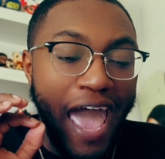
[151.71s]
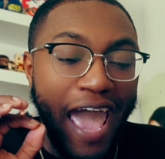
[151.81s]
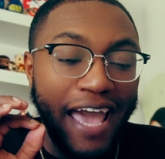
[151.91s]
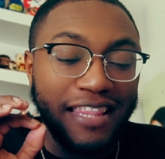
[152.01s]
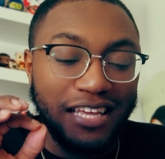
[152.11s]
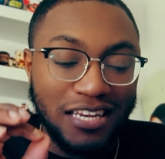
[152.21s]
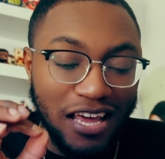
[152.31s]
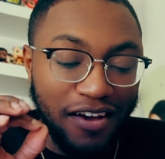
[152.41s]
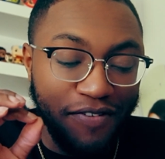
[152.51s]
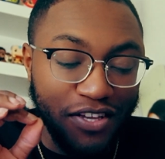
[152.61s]
And the
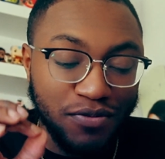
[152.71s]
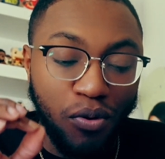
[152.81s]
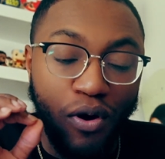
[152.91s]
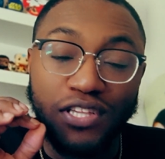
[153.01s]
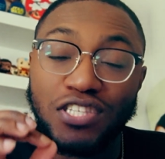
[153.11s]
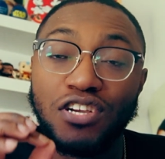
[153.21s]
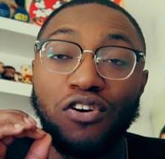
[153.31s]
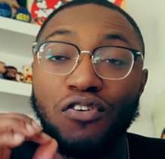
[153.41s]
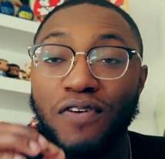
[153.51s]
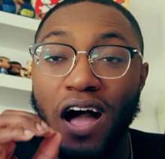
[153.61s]
diff is
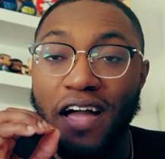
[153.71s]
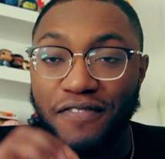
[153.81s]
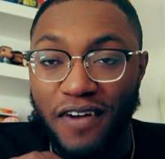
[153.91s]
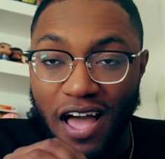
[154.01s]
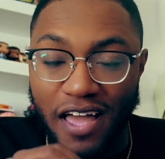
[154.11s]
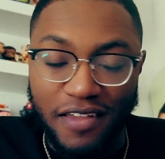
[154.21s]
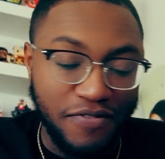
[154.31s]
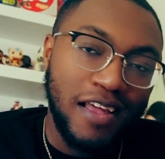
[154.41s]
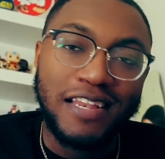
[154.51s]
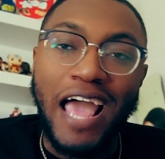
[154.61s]

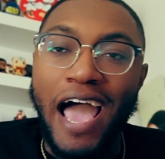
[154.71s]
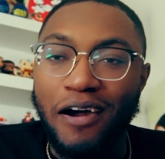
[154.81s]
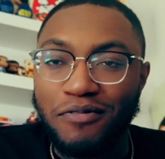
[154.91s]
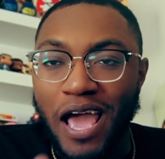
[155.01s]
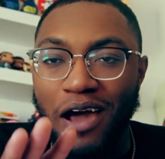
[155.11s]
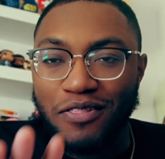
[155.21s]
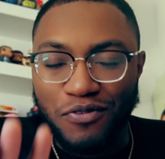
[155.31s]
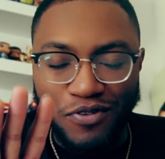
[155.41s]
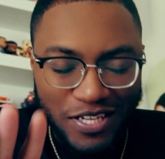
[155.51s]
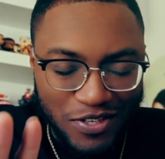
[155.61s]
0.055. Now, the
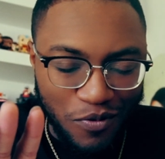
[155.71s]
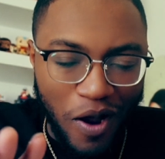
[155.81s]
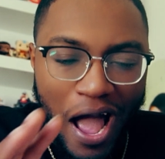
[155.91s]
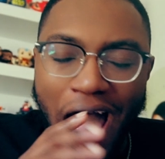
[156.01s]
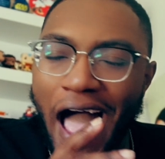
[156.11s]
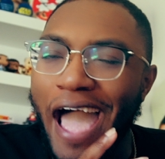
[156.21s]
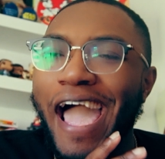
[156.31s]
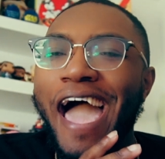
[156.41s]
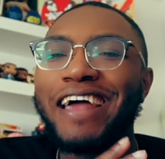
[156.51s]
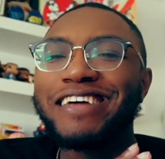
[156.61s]
reason why I
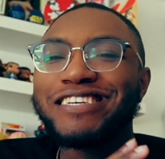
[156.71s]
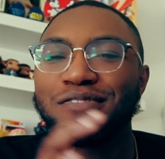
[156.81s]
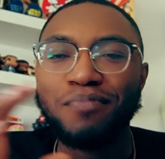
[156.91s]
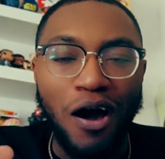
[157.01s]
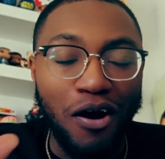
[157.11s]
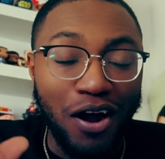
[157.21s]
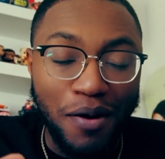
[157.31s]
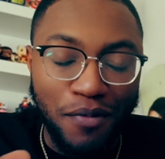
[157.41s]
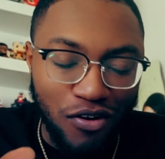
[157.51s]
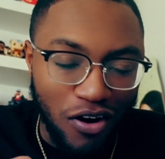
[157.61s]
had a smile
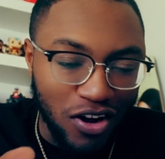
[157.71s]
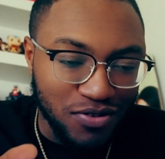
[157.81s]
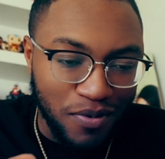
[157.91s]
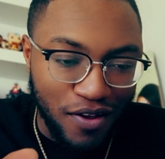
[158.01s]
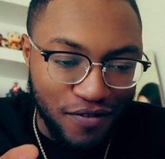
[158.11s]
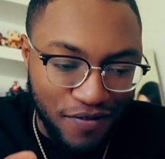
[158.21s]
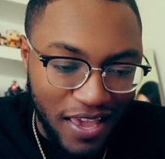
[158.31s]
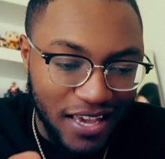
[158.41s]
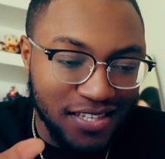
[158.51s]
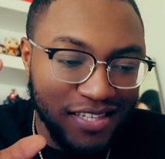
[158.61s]
come across my
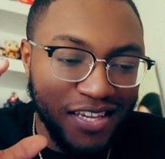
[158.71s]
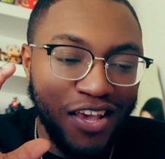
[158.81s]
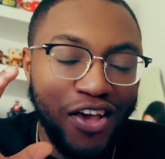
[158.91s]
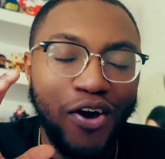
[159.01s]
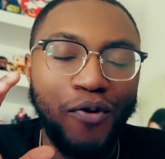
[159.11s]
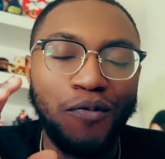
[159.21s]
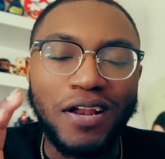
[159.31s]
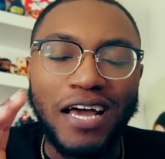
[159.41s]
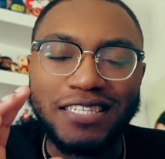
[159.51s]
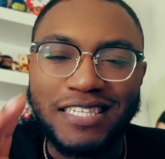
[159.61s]
face
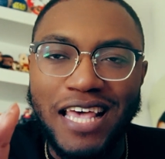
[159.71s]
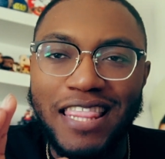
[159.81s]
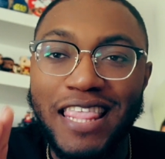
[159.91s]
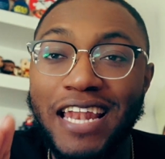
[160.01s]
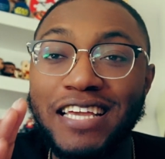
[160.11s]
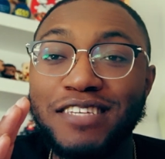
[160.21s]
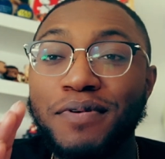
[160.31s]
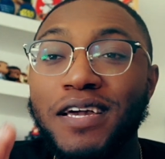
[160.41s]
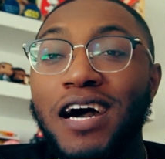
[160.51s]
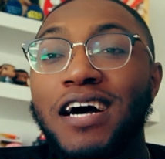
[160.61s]
when I said that is
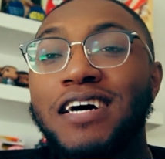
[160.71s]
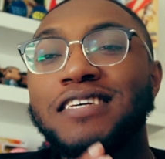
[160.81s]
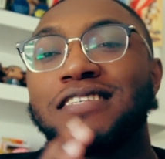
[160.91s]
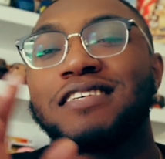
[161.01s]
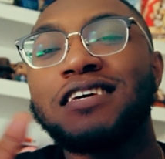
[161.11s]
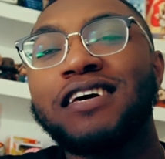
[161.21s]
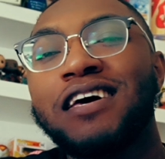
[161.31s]
because